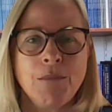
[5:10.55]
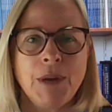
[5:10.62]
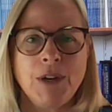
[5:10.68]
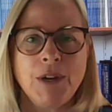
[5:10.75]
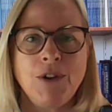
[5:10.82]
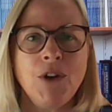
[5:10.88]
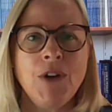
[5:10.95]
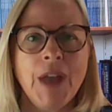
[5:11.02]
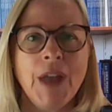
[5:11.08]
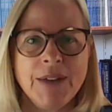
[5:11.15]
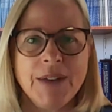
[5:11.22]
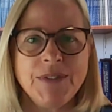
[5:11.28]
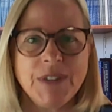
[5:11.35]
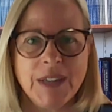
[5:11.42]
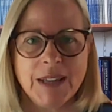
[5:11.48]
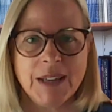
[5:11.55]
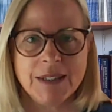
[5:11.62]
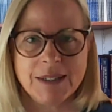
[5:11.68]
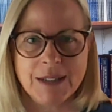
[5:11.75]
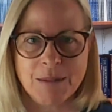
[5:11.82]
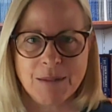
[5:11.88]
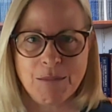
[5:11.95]
but you don't have to
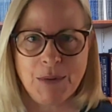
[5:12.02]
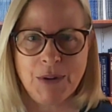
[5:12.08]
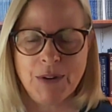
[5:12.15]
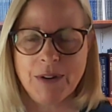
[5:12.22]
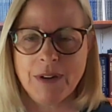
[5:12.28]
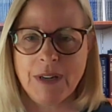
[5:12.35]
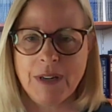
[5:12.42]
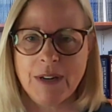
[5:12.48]
get sunburn.